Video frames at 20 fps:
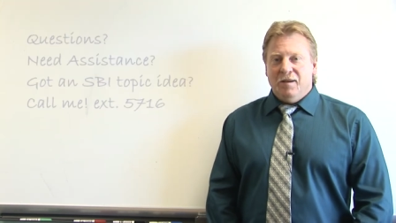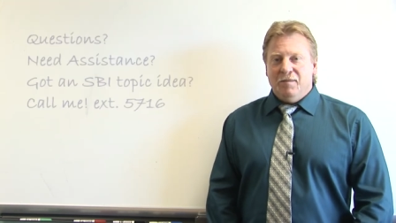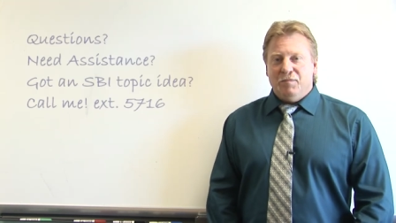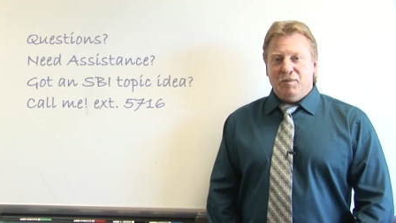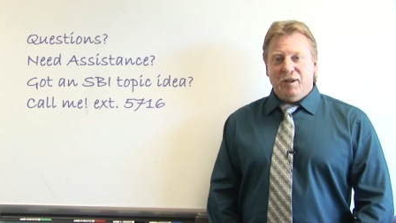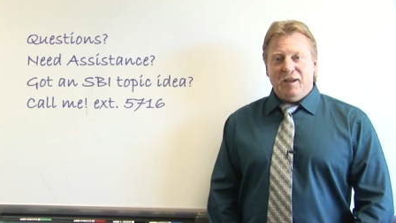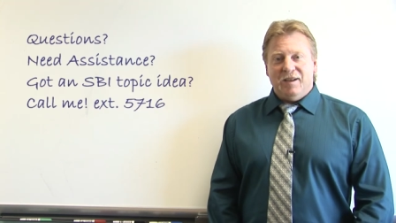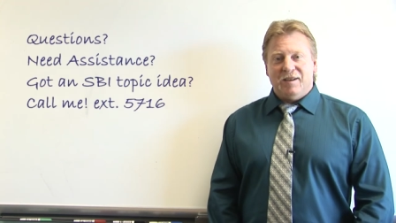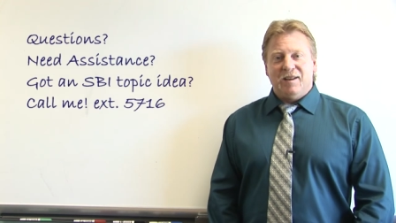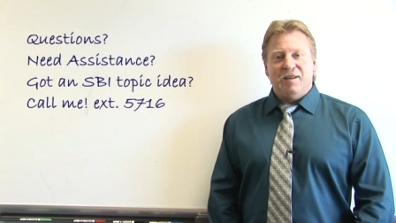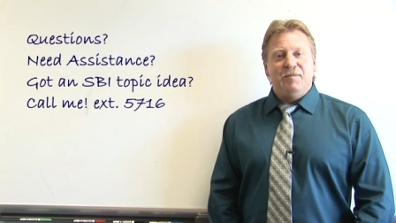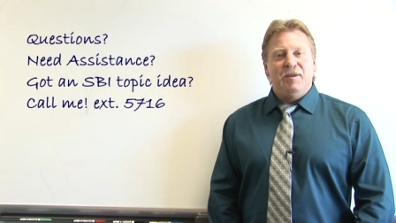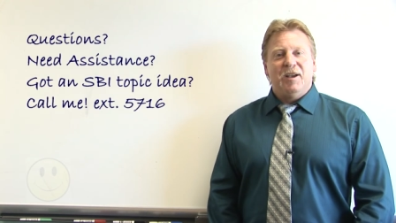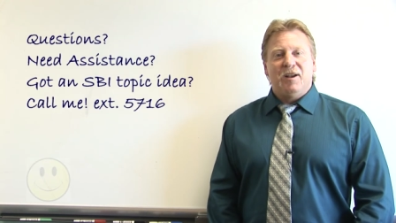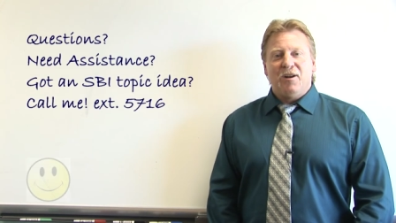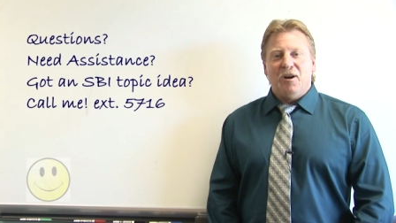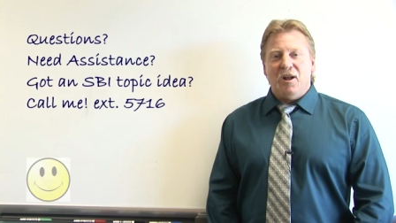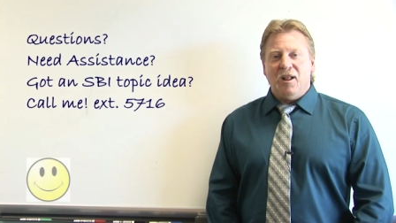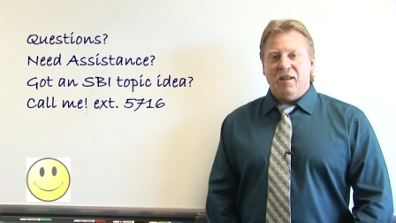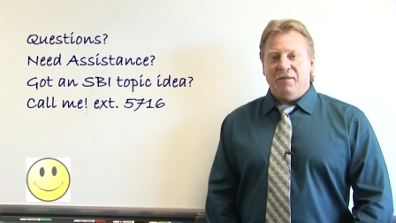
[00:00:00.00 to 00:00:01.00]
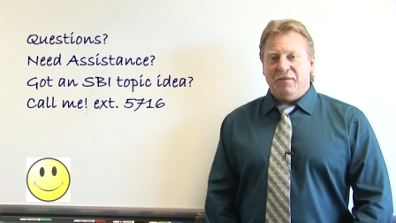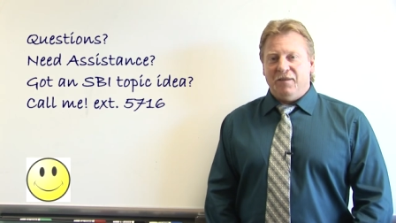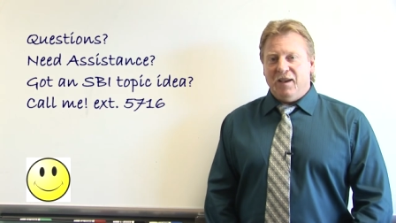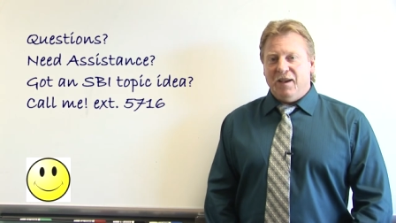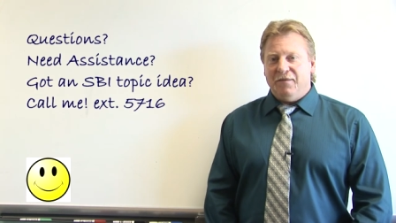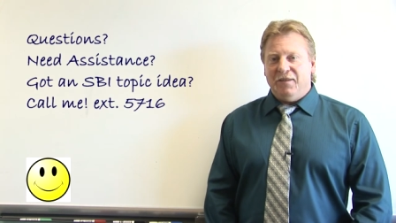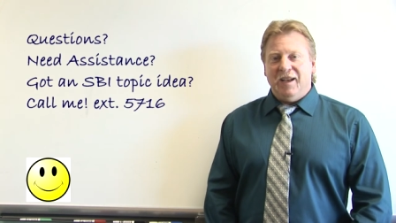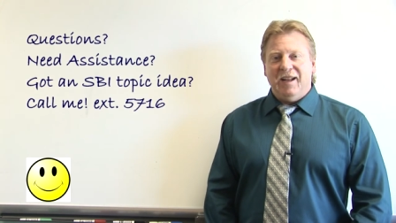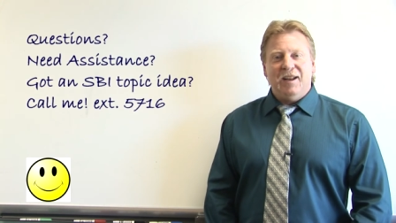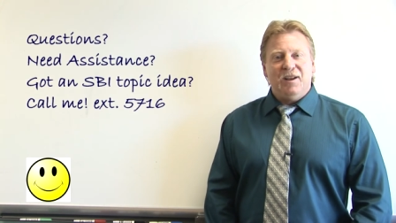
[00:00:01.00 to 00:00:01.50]
Please give me a call if you
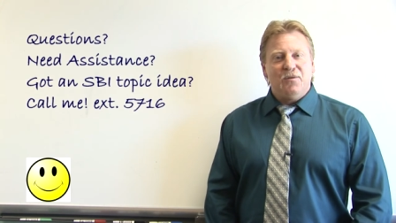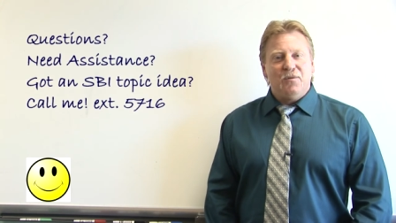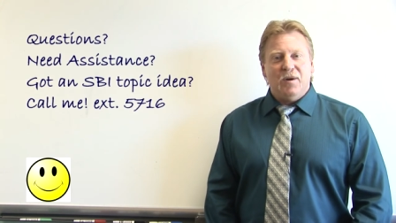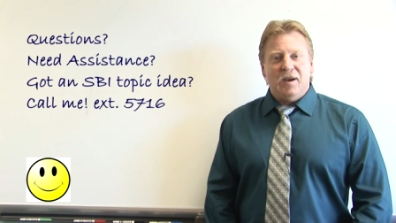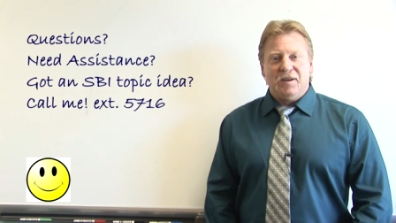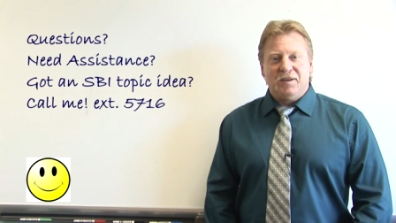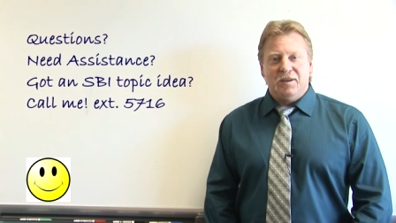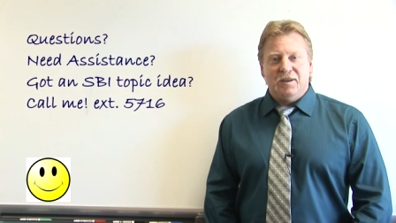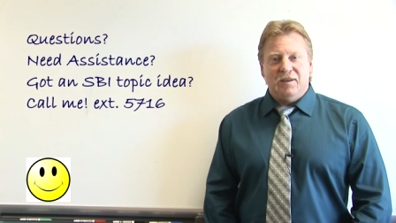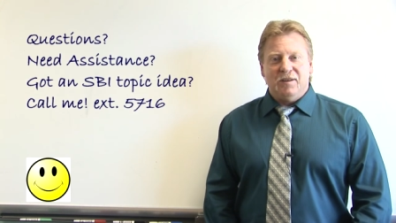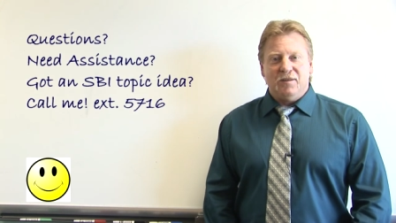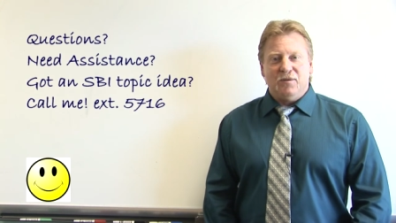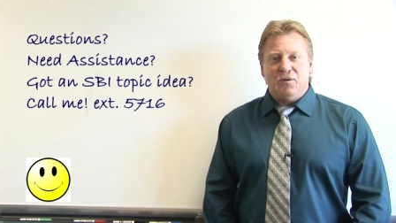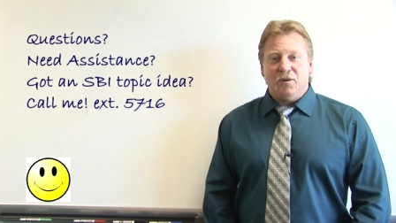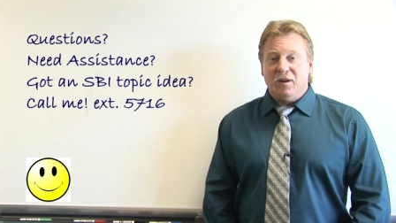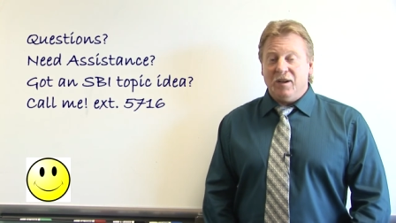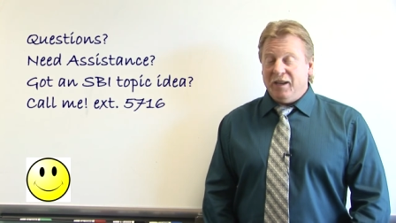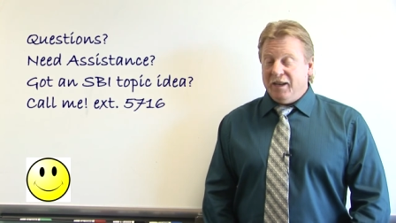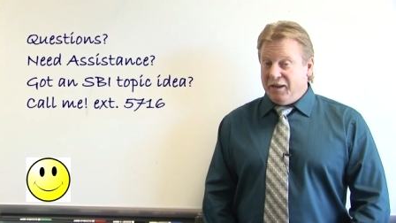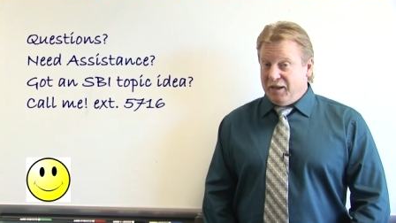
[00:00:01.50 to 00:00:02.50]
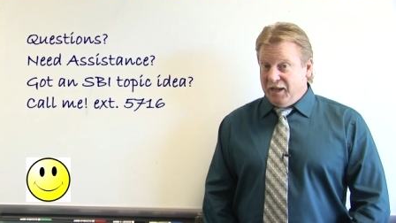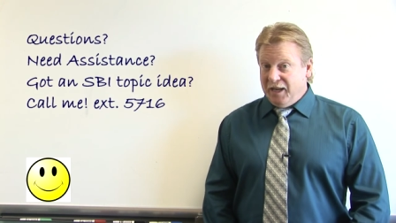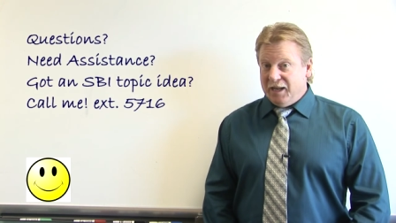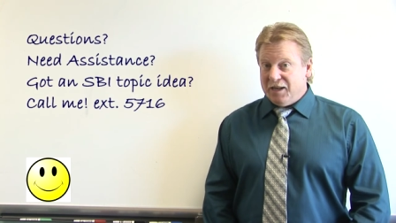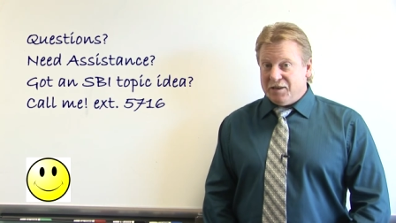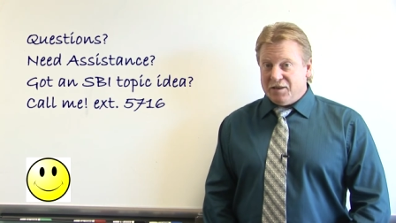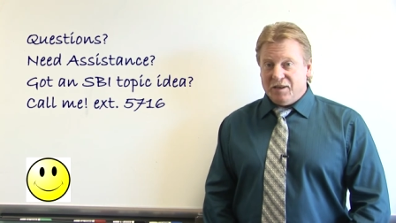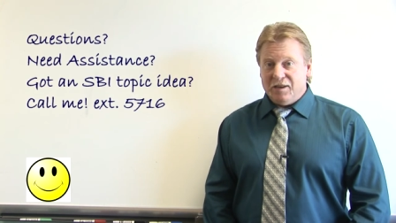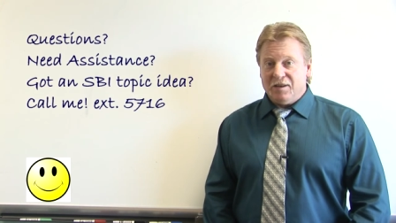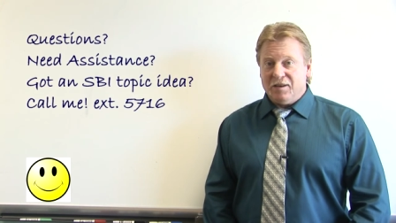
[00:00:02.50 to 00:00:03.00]
have any questions or you need
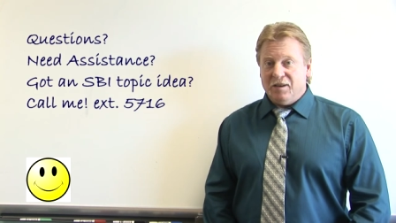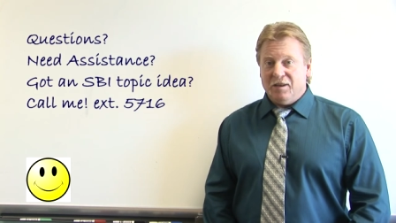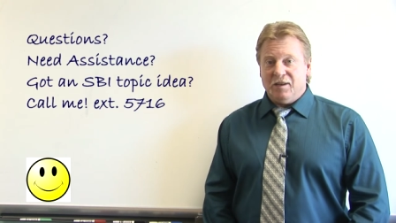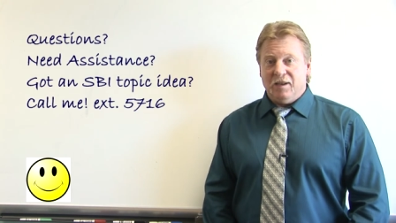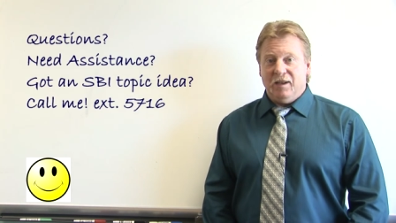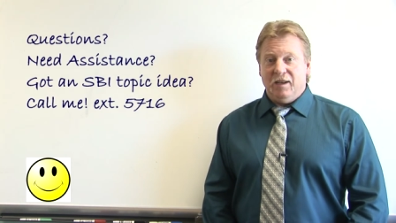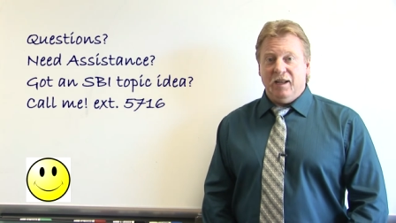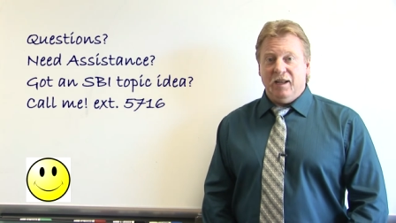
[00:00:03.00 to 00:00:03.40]
assistance in